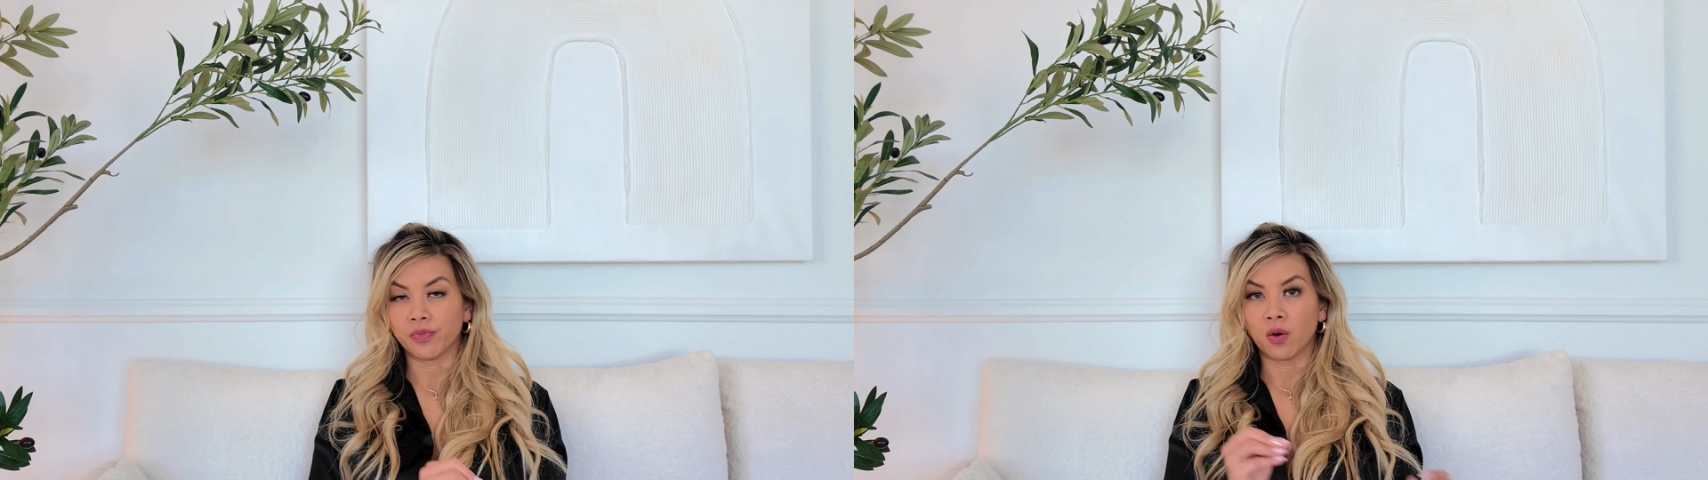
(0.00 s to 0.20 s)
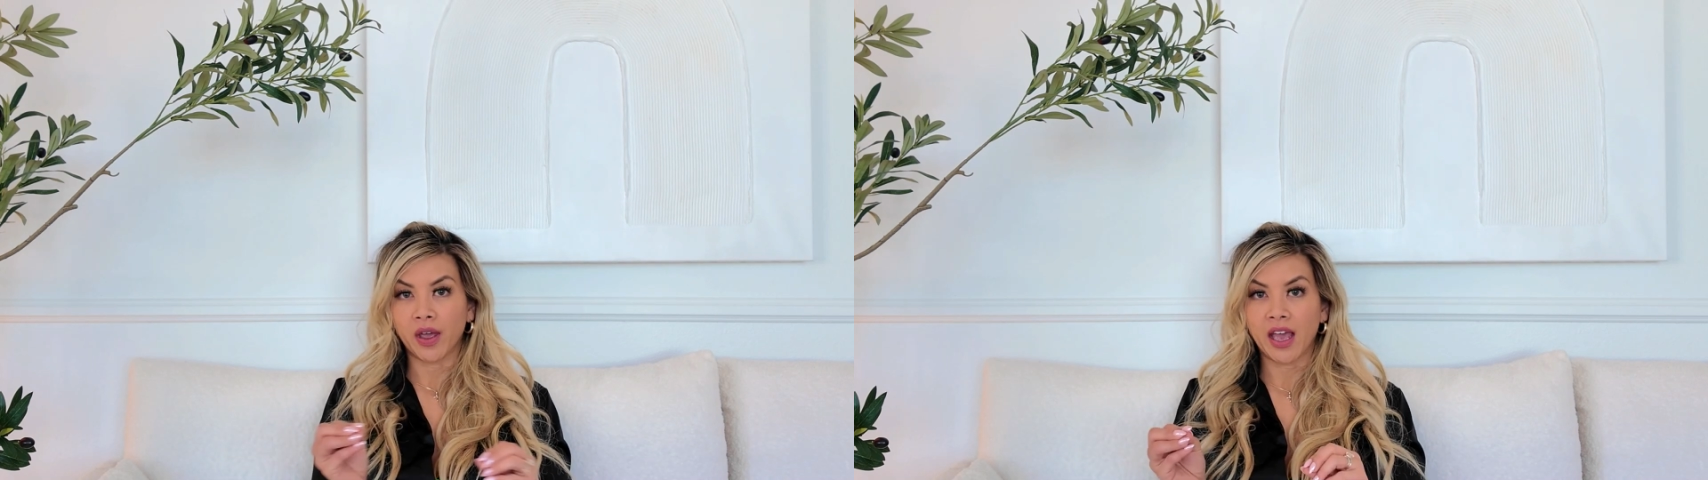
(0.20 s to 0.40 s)

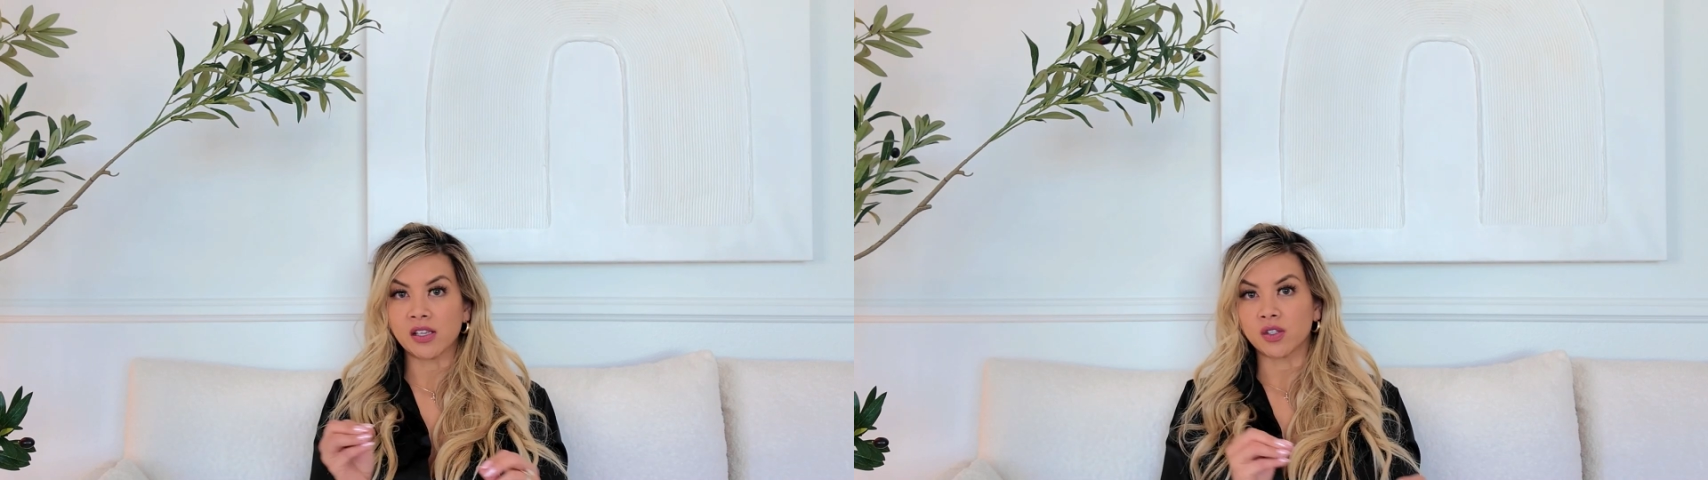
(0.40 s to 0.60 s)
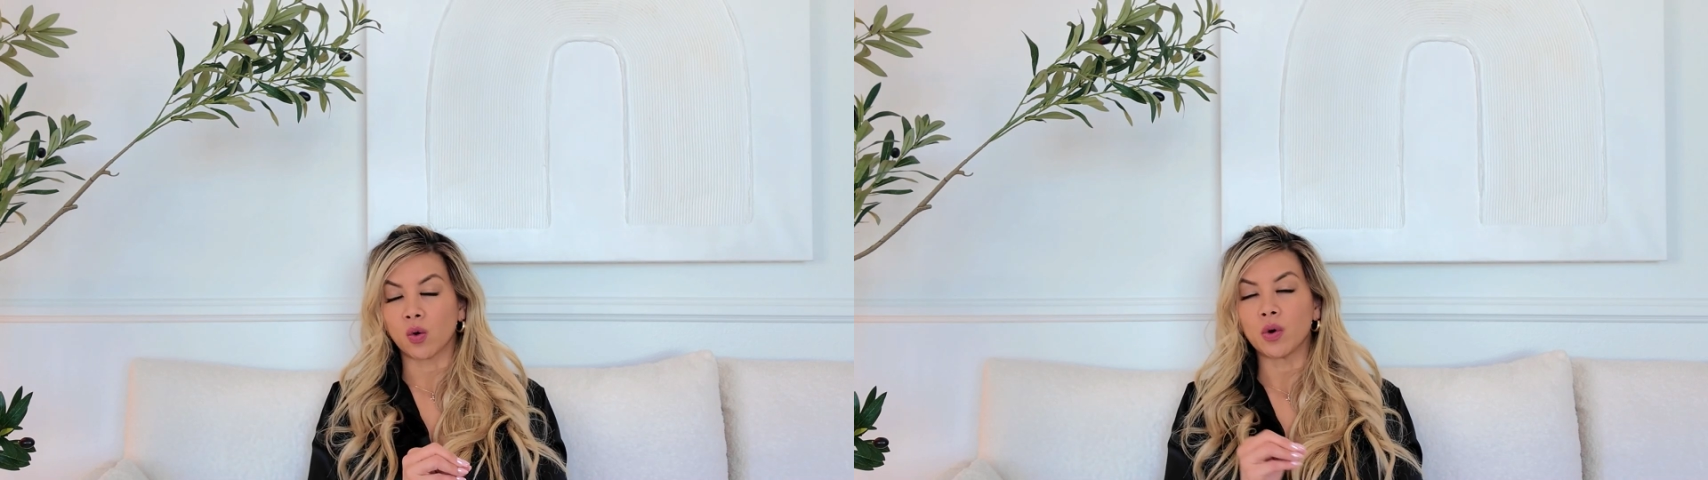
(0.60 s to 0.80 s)
Okay,
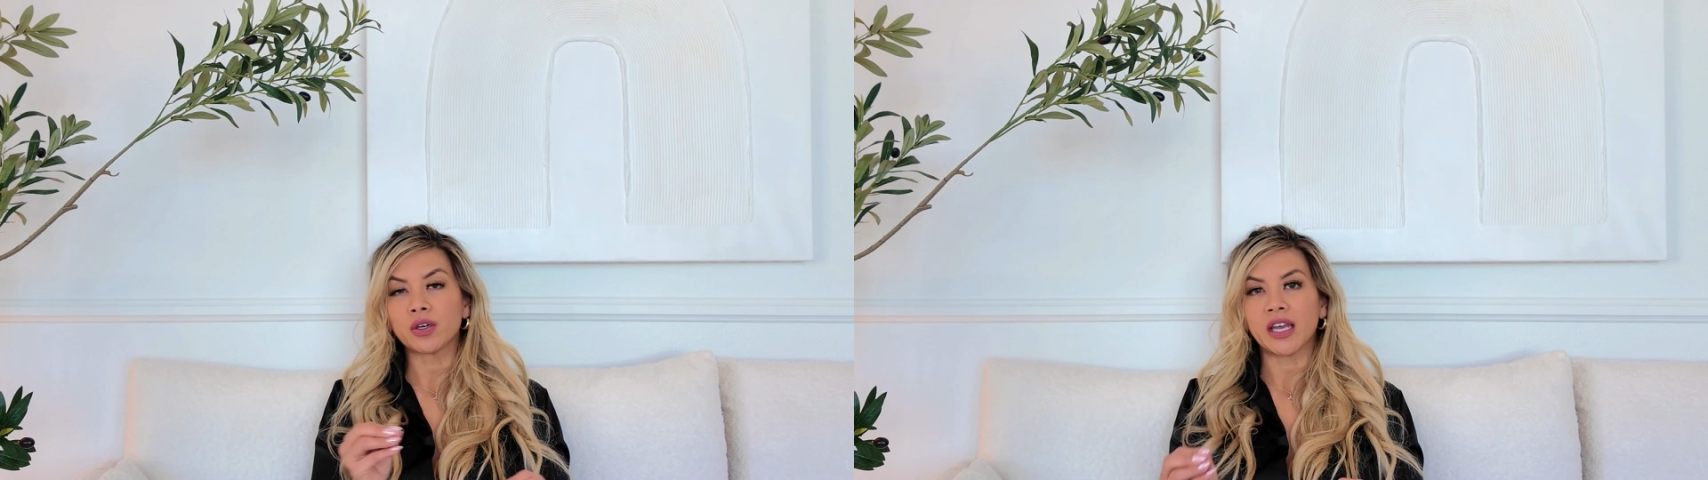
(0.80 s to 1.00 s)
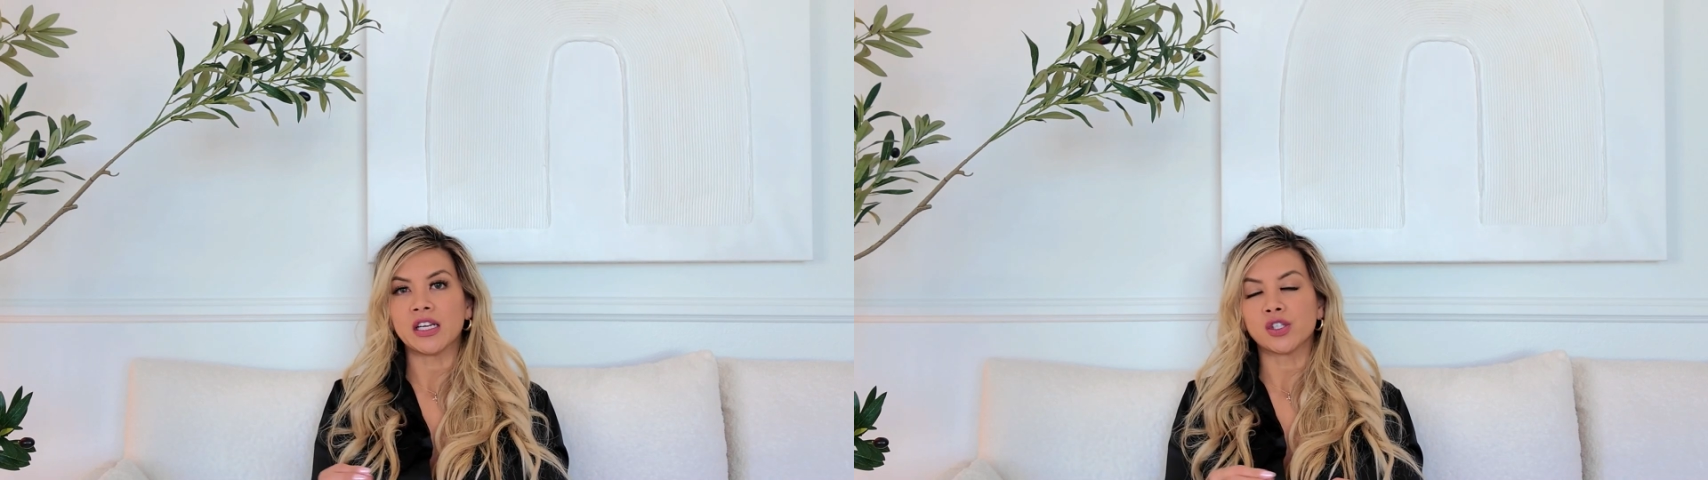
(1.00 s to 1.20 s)
so we'll
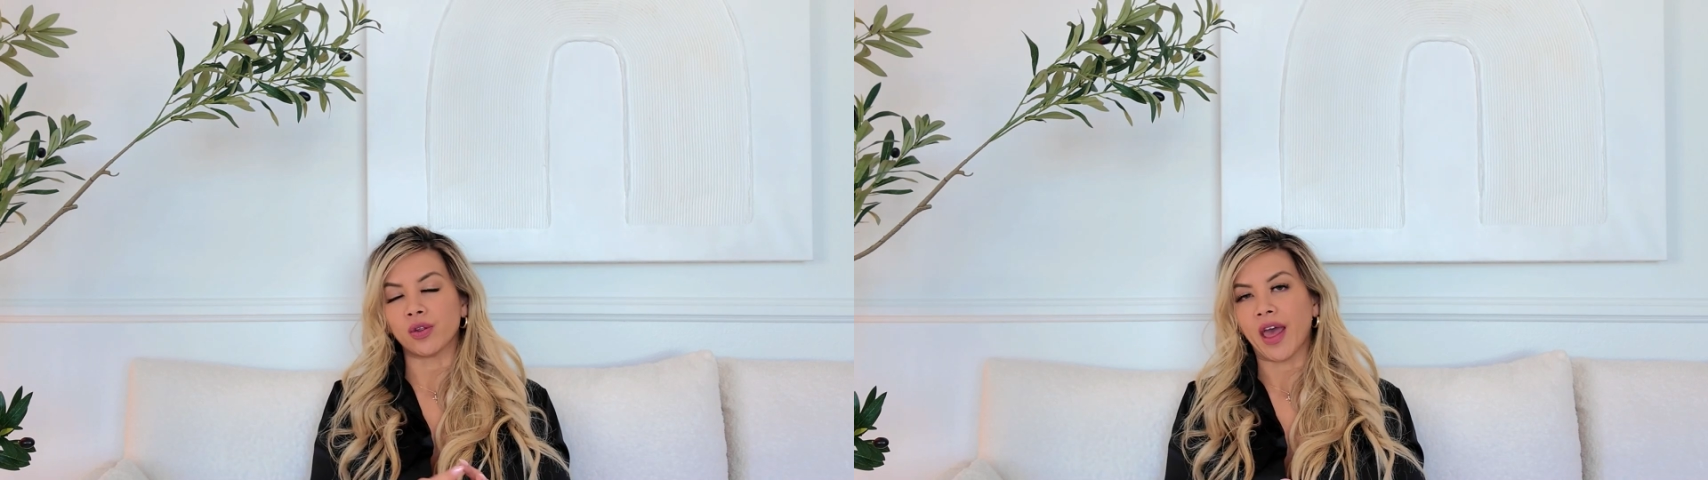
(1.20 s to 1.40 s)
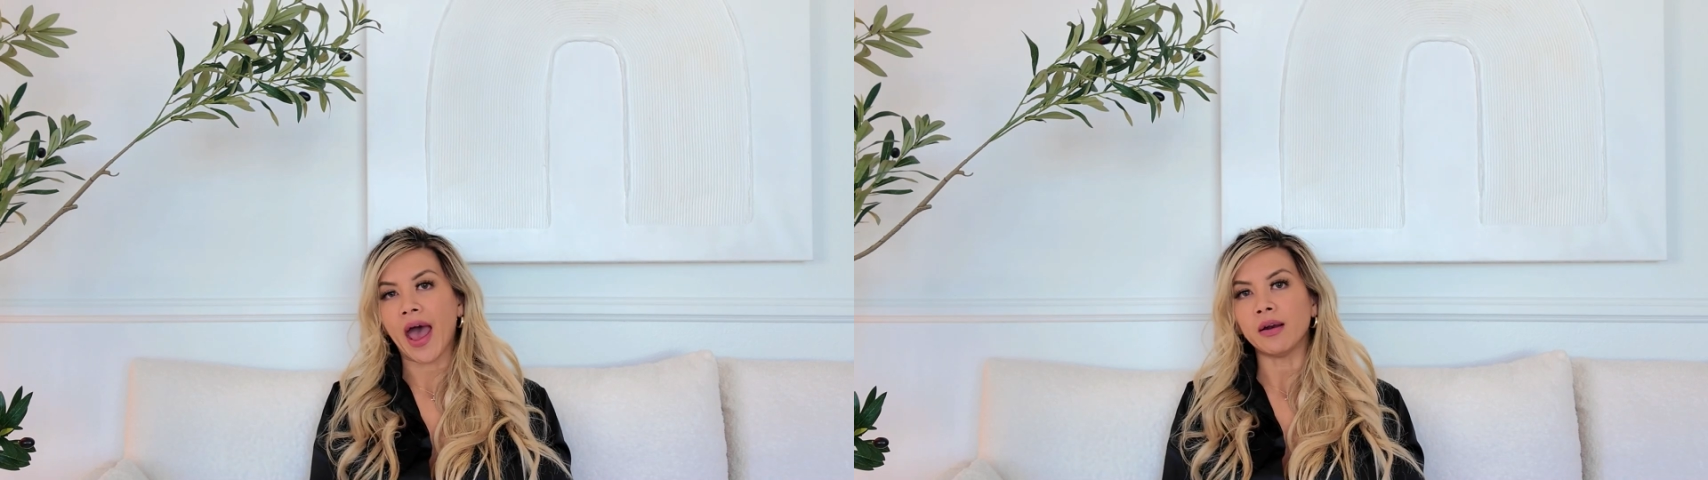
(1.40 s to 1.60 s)
get into
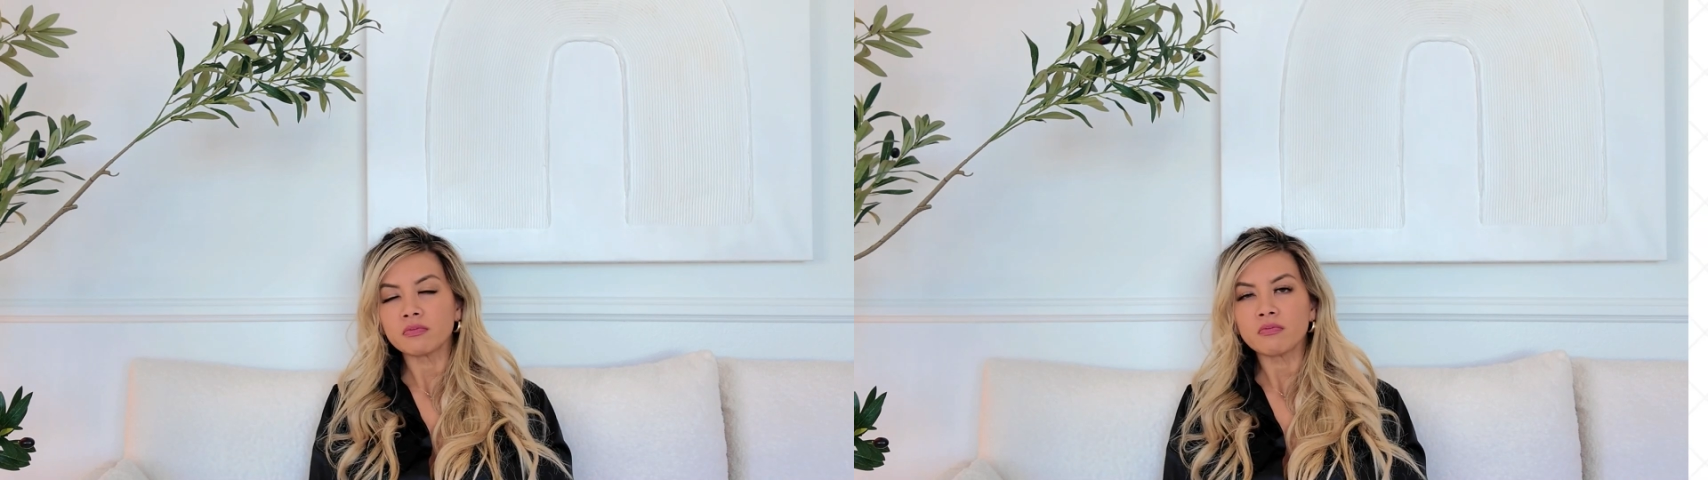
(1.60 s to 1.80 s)
that.